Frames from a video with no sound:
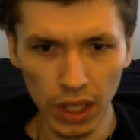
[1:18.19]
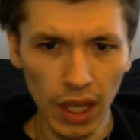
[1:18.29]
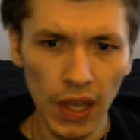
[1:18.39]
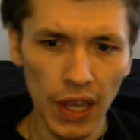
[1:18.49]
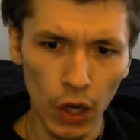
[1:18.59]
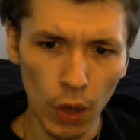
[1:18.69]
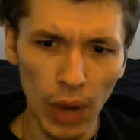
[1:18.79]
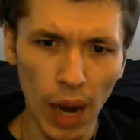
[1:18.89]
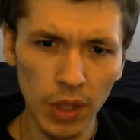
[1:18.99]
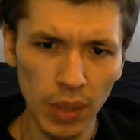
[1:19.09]
And it'll
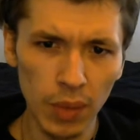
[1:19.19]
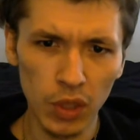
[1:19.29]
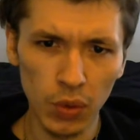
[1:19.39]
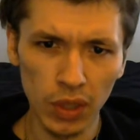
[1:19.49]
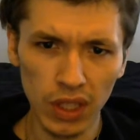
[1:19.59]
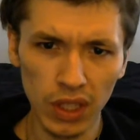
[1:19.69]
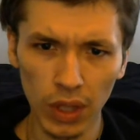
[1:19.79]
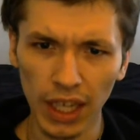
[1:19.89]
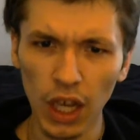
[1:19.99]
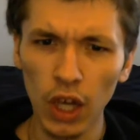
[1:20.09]
probably be between someone
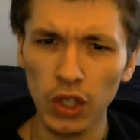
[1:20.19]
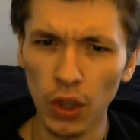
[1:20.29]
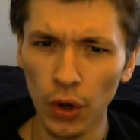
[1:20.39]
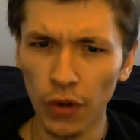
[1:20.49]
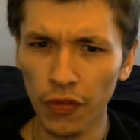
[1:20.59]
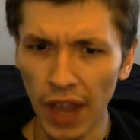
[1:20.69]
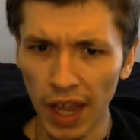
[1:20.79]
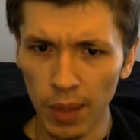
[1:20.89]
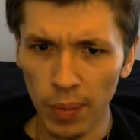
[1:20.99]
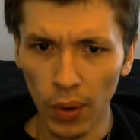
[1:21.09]
like Zoro
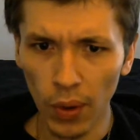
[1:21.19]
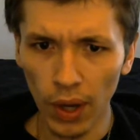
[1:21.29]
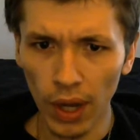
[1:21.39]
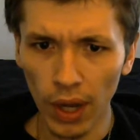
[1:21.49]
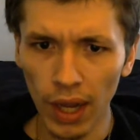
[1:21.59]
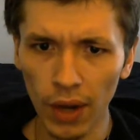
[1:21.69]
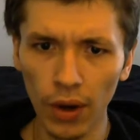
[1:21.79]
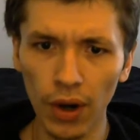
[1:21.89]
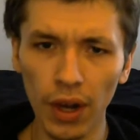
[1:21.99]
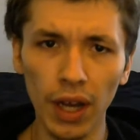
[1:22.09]
Fanboy
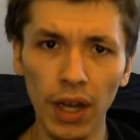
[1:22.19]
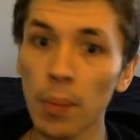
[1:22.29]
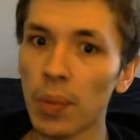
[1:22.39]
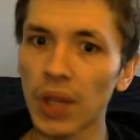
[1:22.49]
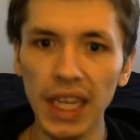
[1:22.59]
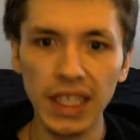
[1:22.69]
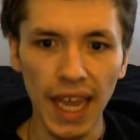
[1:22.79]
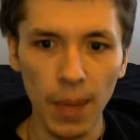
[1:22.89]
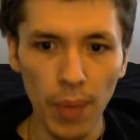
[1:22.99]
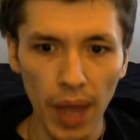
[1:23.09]
or Blaze
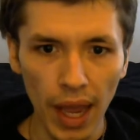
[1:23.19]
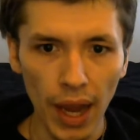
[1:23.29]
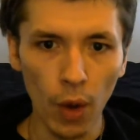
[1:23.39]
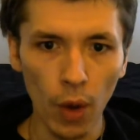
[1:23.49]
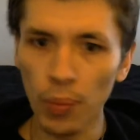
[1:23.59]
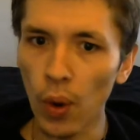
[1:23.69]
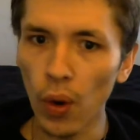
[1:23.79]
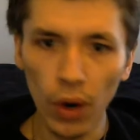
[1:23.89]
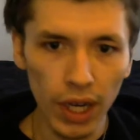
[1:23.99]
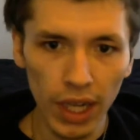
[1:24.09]
Anime or
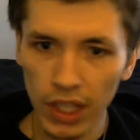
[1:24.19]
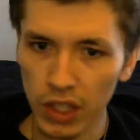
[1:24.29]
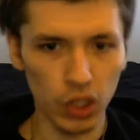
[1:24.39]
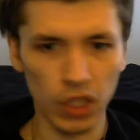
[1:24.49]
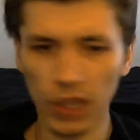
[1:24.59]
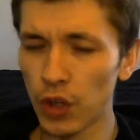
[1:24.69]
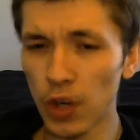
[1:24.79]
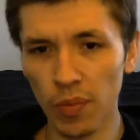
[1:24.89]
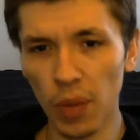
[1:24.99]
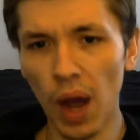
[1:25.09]
Boris or just a few
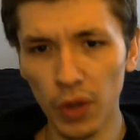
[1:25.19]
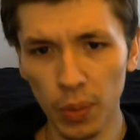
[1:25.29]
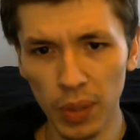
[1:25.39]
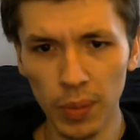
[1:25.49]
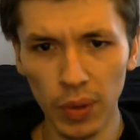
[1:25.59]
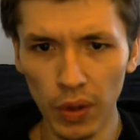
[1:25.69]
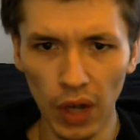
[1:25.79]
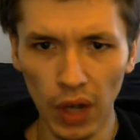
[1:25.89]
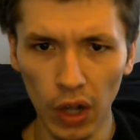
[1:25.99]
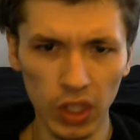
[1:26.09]
different popular people. And then I'll
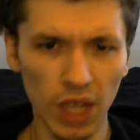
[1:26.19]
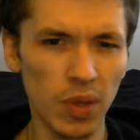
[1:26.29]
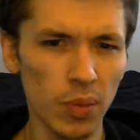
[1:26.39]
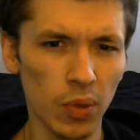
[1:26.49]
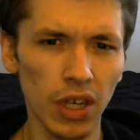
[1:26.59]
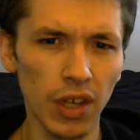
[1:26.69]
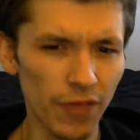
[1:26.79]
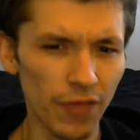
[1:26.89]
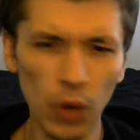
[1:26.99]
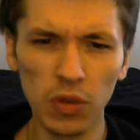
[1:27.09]
just let people
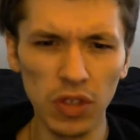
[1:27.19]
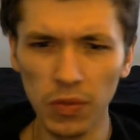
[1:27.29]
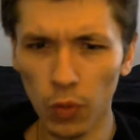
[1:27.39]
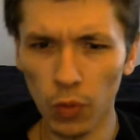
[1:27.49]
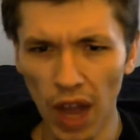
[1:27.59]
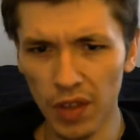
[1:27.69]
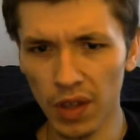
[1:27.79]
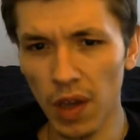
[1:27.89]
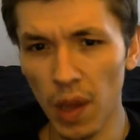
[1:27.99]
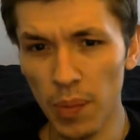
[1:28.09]
vote. And then we'll have
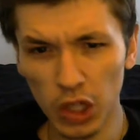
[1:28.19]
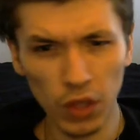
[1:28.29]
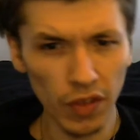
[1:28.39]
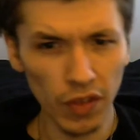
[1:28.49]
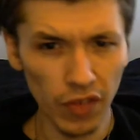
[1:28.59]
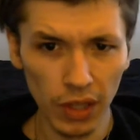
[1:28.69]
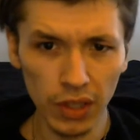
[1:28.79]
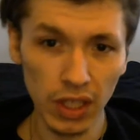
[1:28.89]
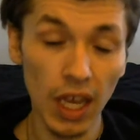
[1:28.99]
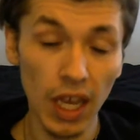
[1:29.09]
a mixture of the videos.
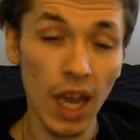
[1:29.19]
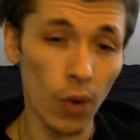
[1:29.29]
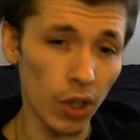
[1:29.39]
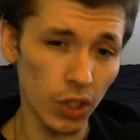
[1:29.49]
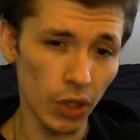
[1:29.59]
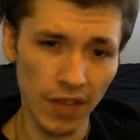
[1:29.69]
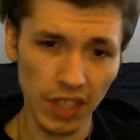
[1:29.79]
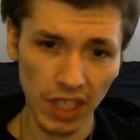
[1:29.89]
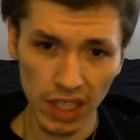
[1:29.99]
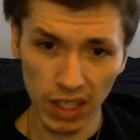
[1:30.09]
And we're also going to have
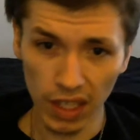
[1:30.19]
skits in there.